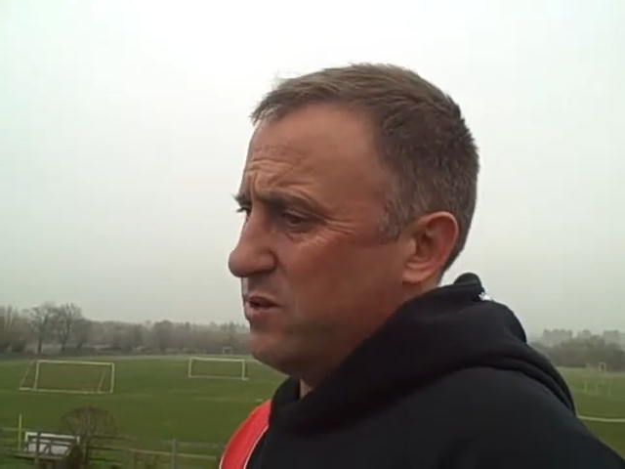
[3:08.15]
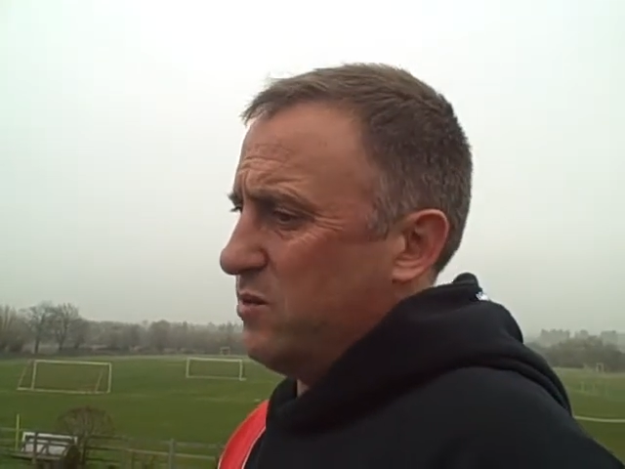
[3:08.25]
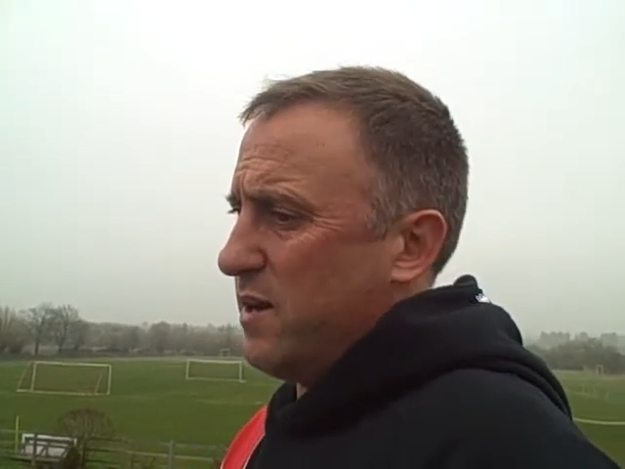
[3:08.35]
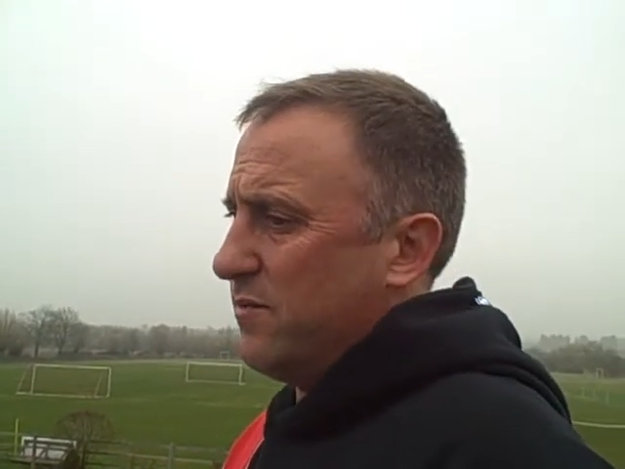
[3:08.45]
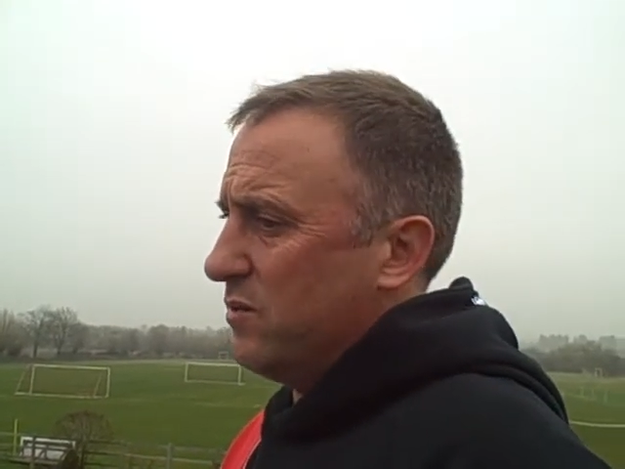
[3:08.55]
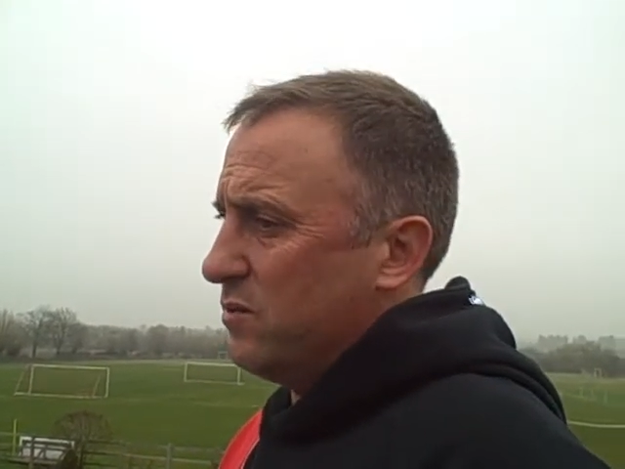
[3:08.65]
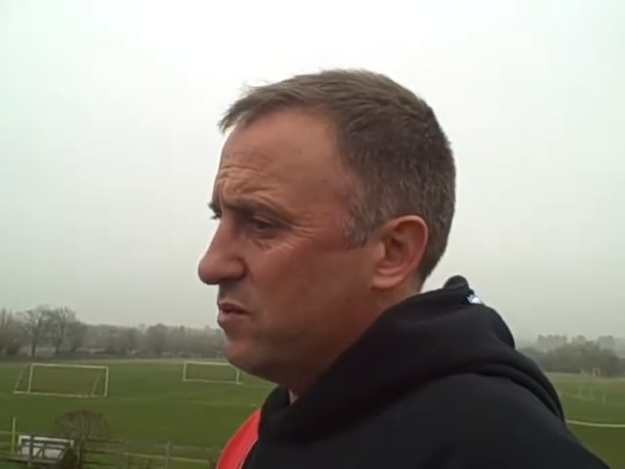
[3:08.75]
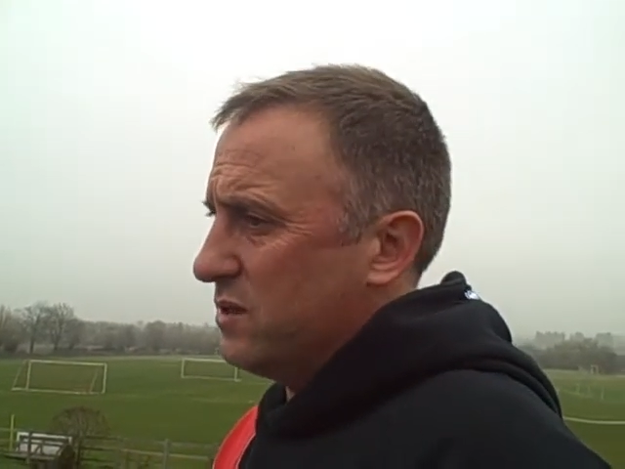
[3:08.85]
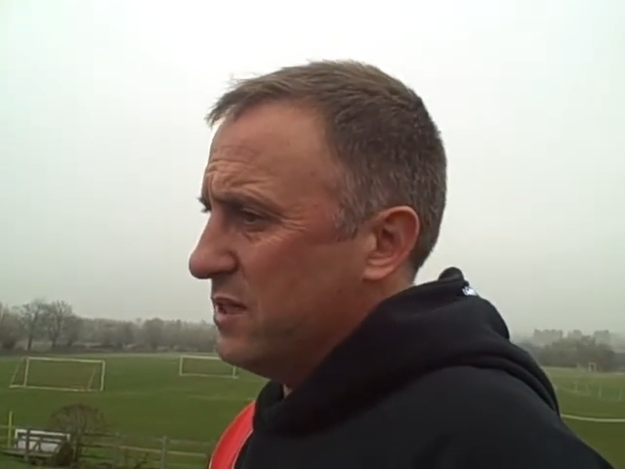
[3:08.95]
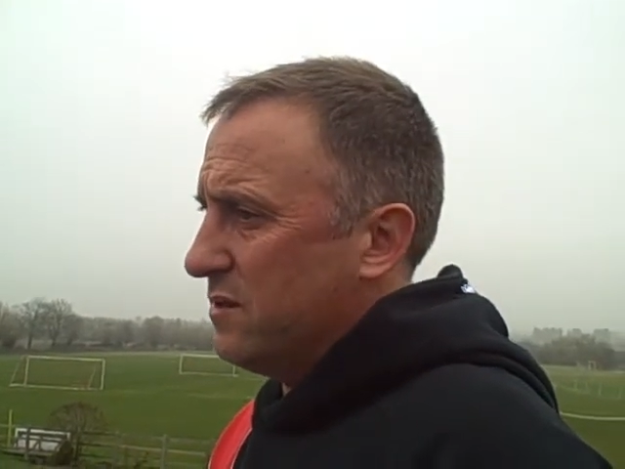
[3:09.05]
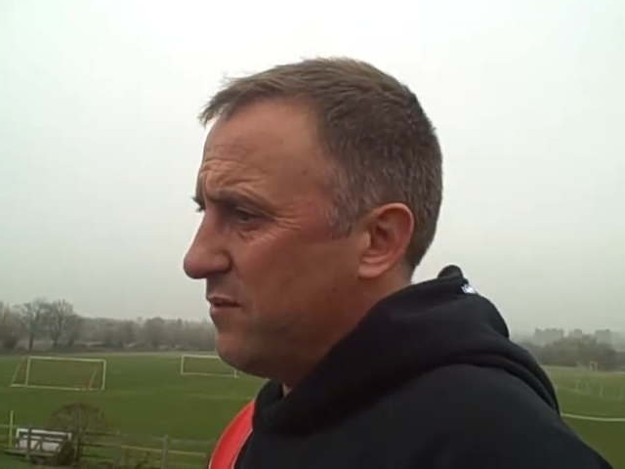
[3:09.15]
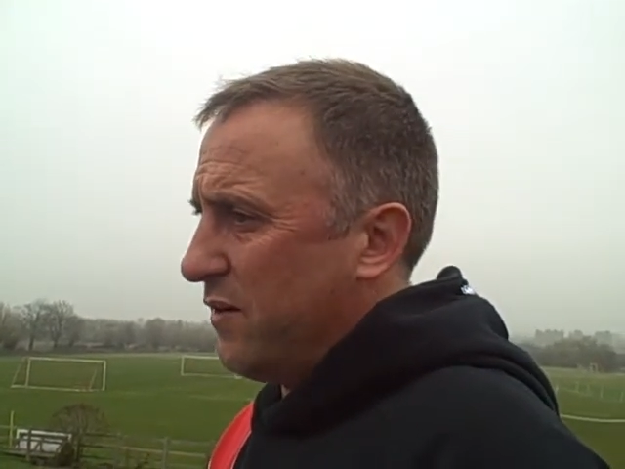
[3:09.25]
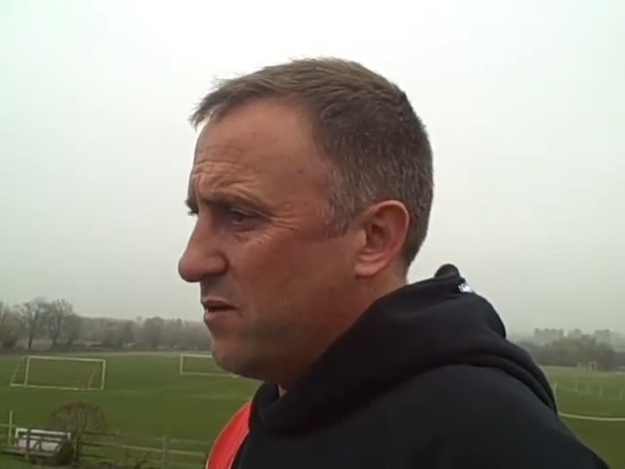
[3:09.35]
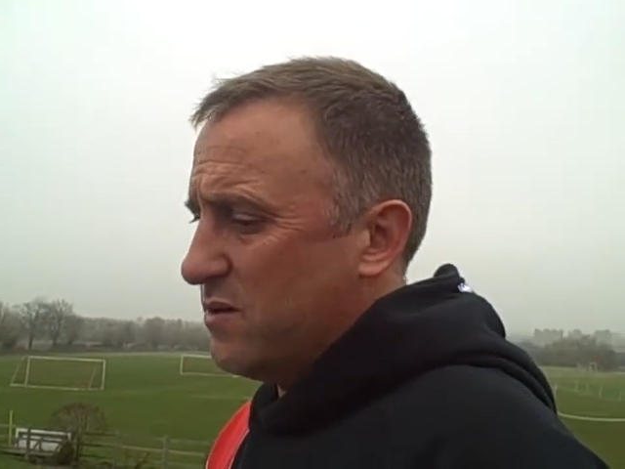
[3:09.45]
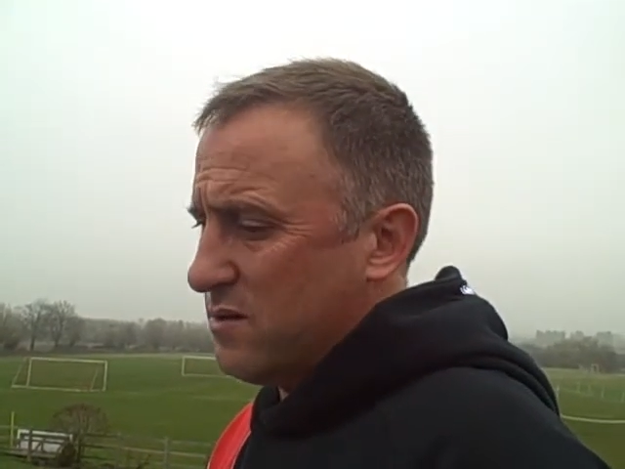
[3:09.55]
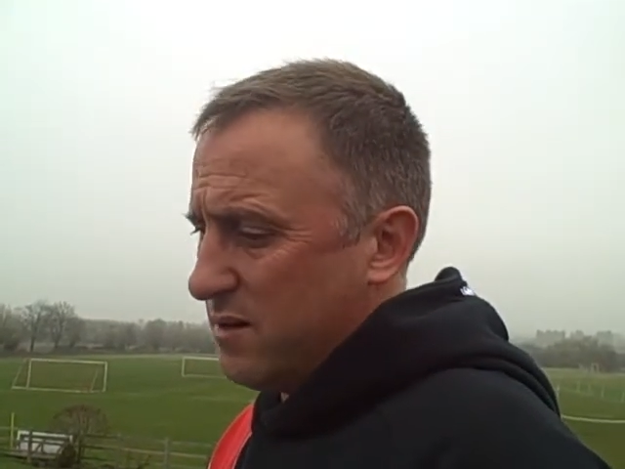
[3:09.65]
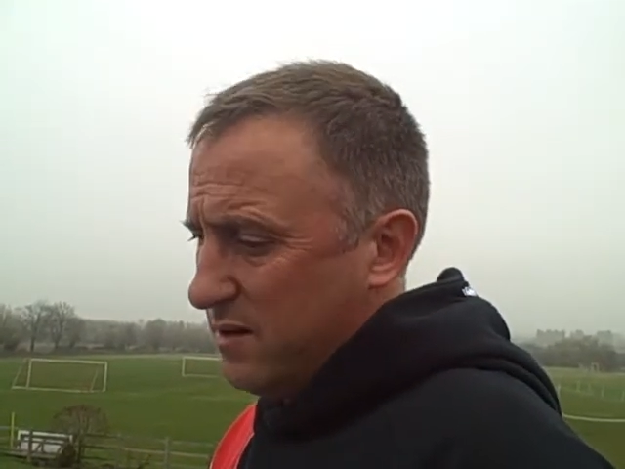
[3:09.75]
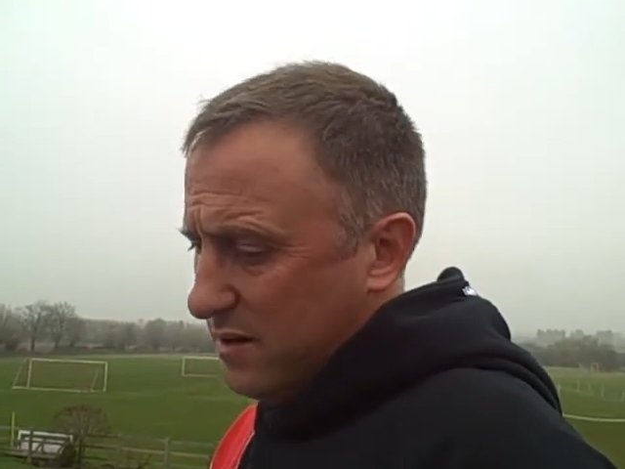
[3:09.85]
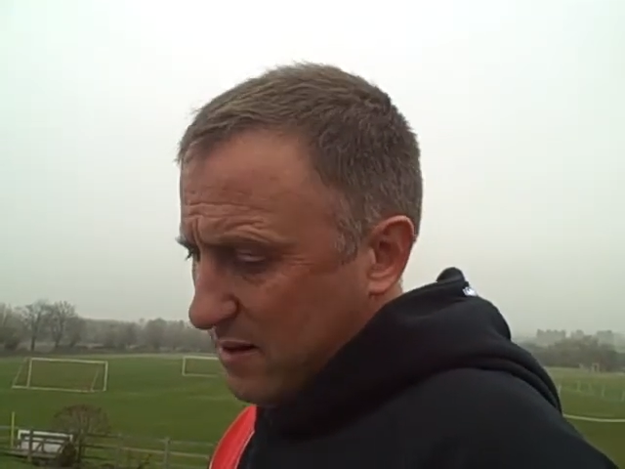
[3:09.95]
which we have done all season. Focus on